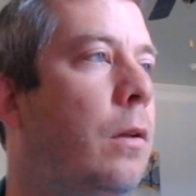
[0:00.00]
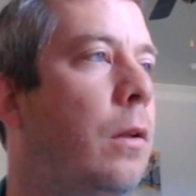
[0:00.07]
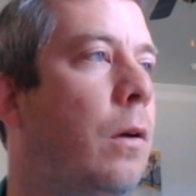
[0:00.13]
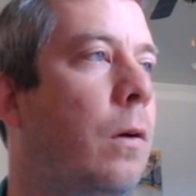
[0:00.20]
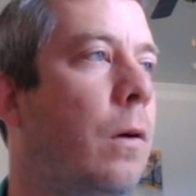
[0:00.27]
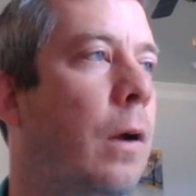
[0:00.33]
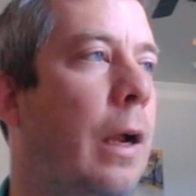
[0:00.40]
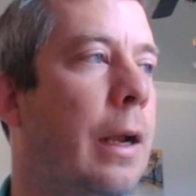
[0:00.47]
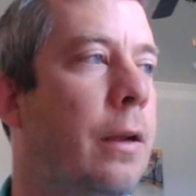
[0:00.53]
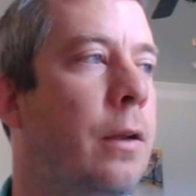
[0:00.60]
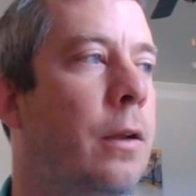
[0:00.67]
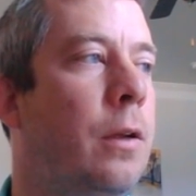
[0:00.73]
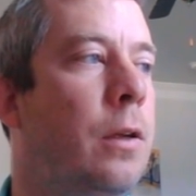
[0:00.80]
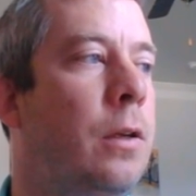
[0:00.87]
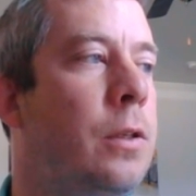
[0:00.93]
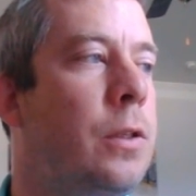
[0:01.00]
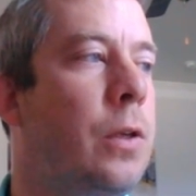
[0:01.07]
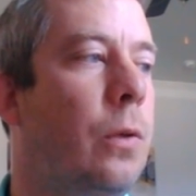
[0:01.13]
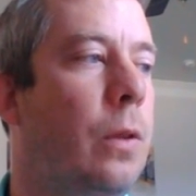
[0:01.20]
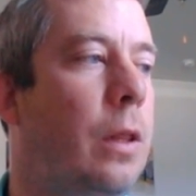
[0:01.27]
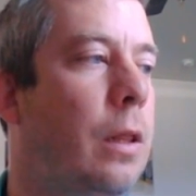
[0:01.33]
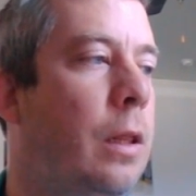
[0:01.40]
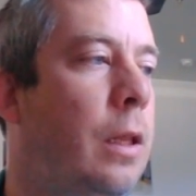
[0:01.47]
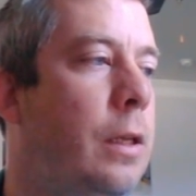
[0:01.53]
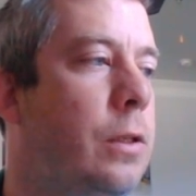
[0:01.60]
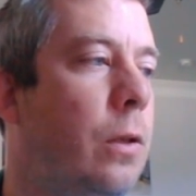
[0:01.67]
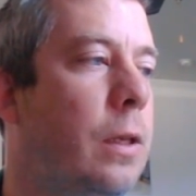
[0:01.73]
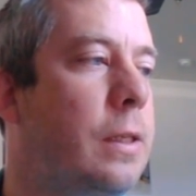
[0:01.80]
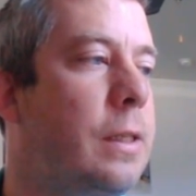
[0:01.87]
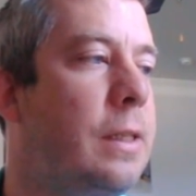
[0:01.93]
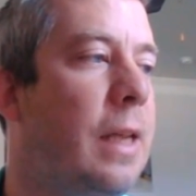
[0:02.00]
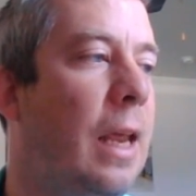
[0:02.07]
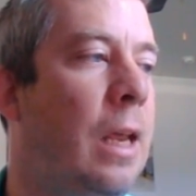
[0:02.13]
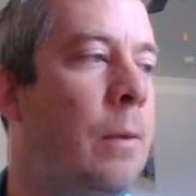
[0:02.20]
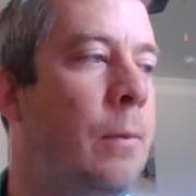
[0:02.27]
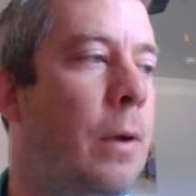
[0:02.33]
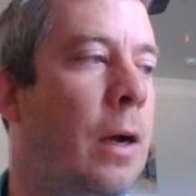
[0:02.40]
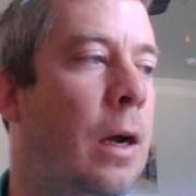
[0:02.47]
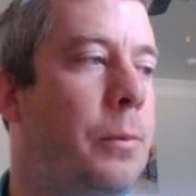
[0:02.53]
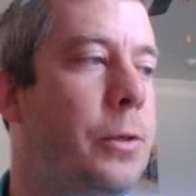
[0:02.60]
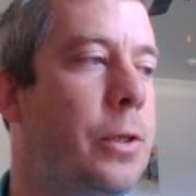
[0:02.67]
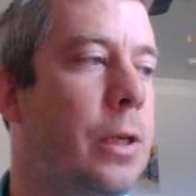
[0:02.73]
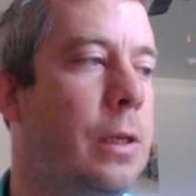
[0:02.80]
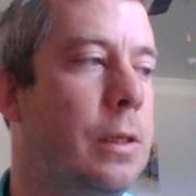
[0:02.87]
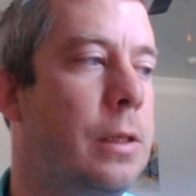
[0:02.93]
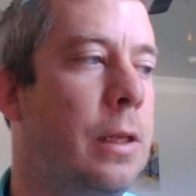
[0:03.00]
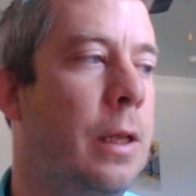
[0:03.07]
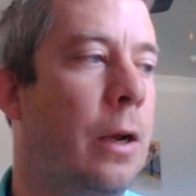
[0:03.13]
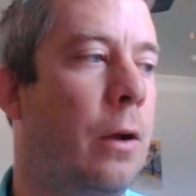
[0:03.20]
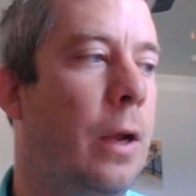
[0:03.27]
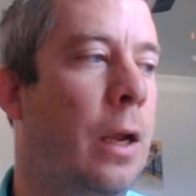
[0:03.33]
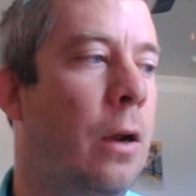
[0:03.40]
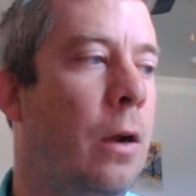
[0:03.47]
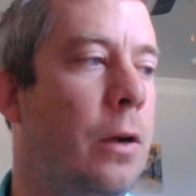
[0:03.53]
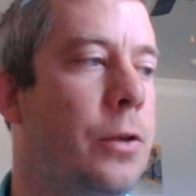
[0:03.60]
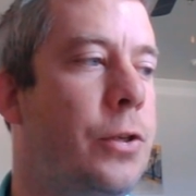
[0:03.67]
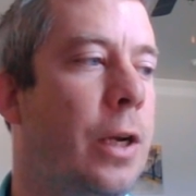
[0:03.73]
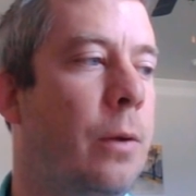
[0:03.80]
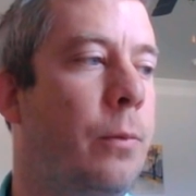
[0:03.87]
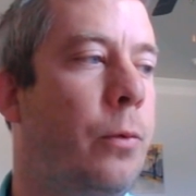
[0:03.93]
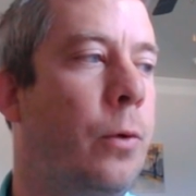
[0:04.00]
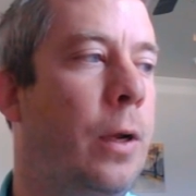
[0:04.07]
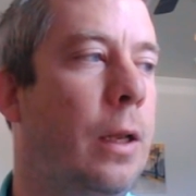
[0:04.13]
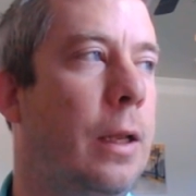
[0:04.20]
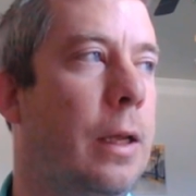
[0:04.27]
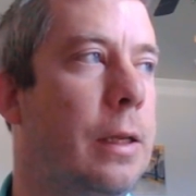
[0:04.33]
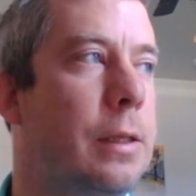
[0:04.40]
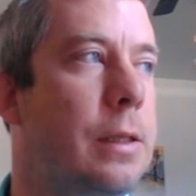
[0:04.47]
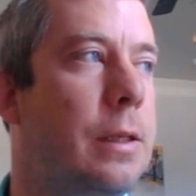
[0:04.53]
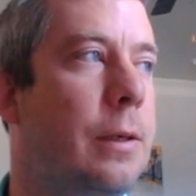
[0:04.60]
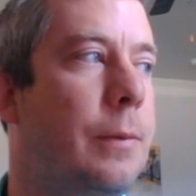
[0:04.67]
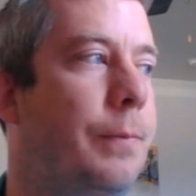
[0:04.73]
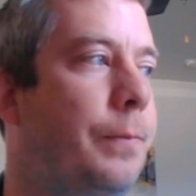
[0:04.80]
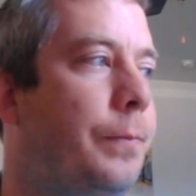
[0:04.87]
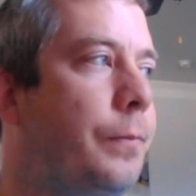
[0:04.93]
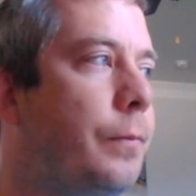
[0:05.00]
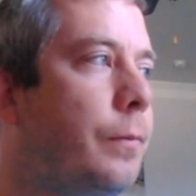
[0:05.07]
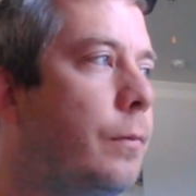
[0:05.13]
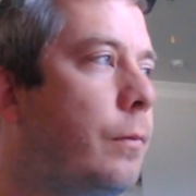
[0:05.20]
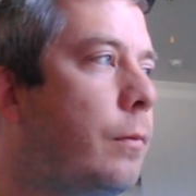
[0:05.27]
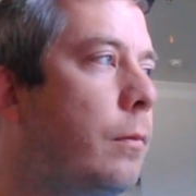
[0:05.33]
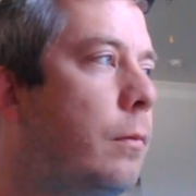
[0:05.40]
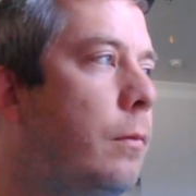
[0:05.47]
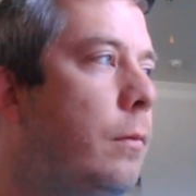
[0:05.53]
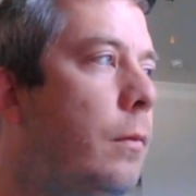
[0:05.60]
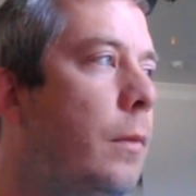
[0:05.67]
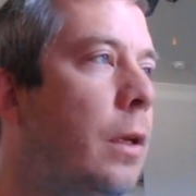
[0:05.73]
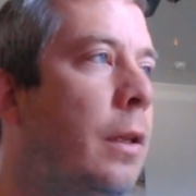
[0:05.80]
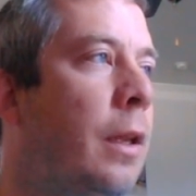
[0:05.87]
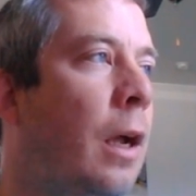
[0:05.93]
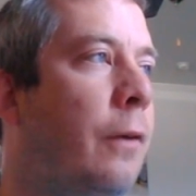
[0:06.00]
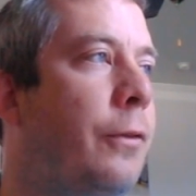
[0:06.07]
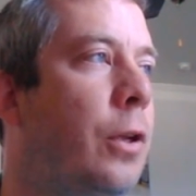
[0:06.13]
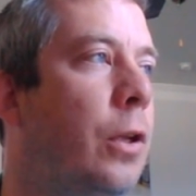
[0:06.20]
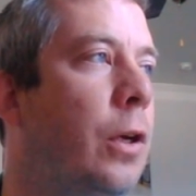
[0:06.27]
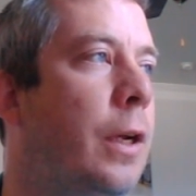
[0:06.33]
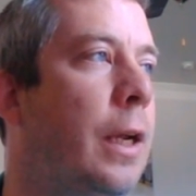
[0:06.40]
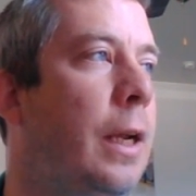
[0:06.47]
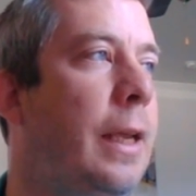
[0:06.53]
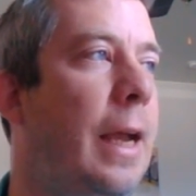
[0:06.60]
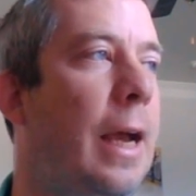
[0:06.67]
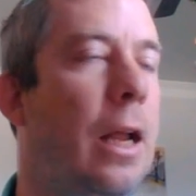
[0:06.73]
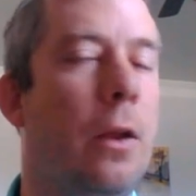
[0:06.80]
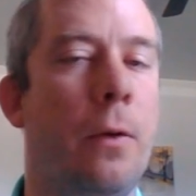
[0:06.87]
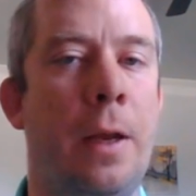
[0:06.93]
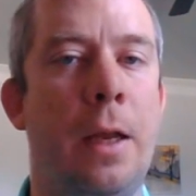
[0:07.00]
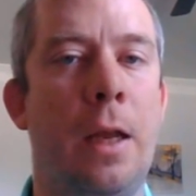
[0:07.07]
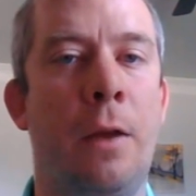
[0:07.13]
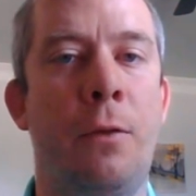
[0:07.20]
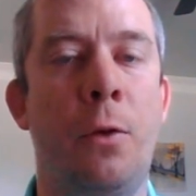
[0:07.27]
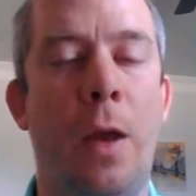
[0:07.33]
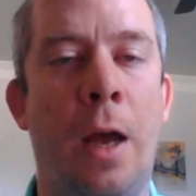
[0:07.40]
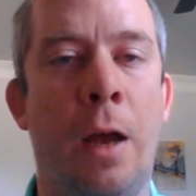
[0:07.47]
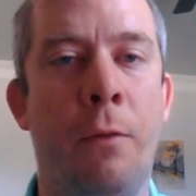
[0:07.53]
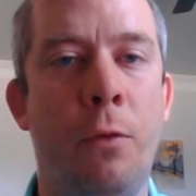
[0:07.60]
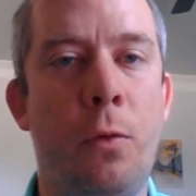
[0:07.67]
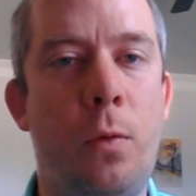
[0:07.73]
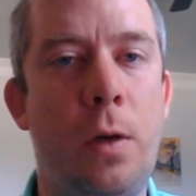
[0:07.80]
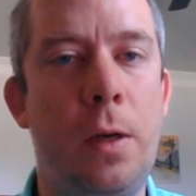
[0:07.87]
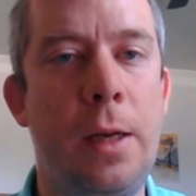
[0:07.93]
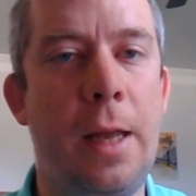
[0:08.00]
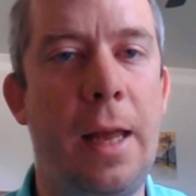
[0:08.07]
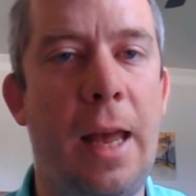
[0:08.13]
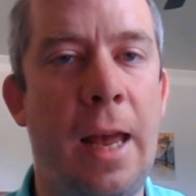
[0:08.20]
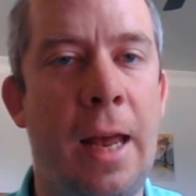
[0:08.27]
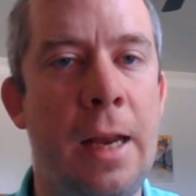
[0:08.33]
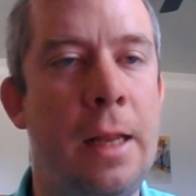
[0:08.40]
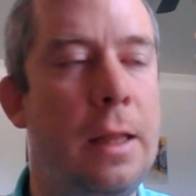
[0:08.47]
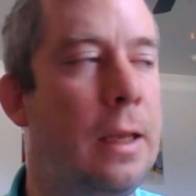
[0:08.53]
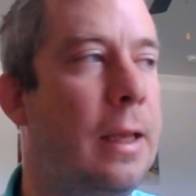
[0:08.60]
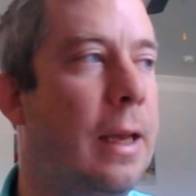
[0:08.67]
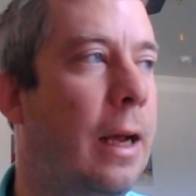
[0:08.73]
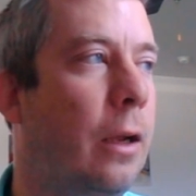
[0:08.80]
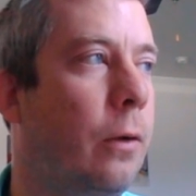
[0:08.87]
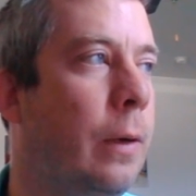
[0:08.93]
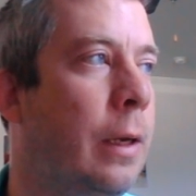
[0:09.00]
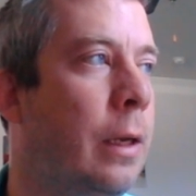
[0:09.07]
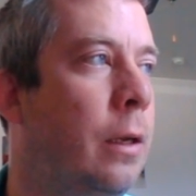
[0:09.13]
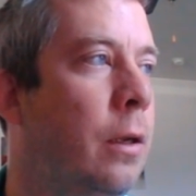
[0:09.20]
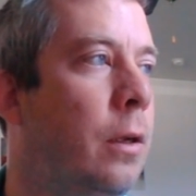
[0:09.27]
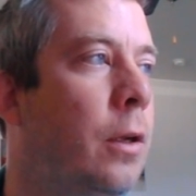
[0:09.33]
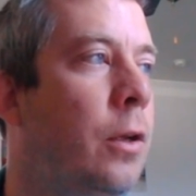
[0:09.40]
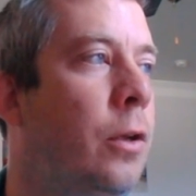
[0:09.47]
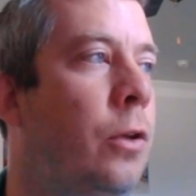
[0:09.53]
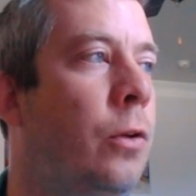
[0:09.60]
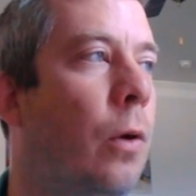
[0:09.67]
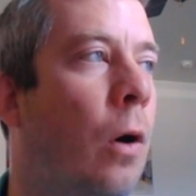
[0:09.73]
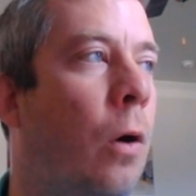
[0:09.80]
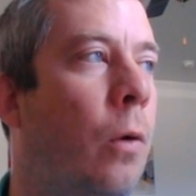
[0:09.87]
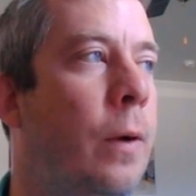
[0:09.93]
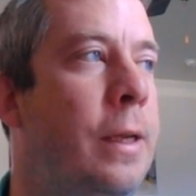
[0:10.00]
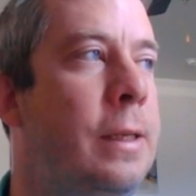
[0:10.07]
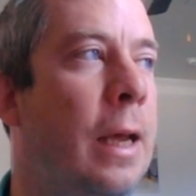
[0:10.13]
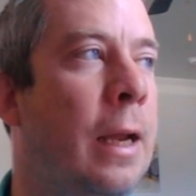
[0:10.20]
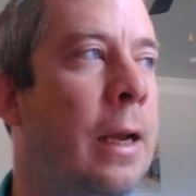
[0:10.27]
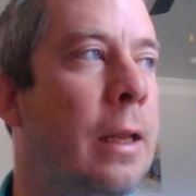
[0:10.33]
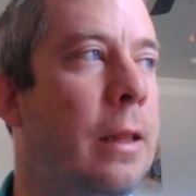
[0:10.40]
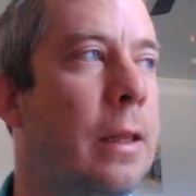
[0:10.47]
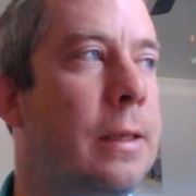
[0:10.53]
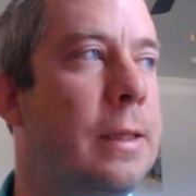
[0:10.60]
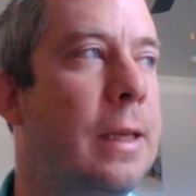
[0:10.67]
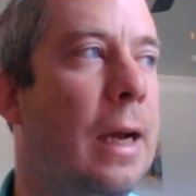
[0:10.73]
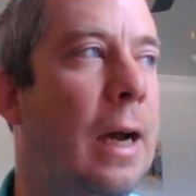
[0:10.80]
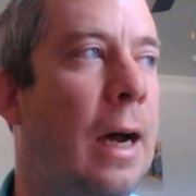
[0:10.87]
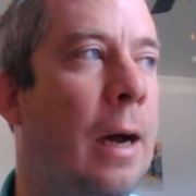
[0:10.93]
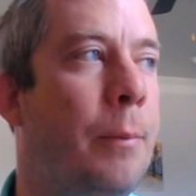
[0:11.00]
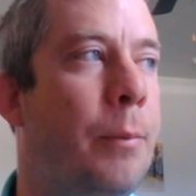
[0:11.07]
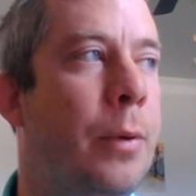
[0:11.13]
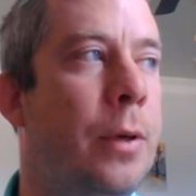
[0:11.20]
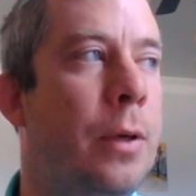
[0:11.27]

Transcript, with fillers: All right, so th these are the same options that are in our SharePoint list. Now, if you look in a gallery, if you ever want to edit the gallery, you always edit the top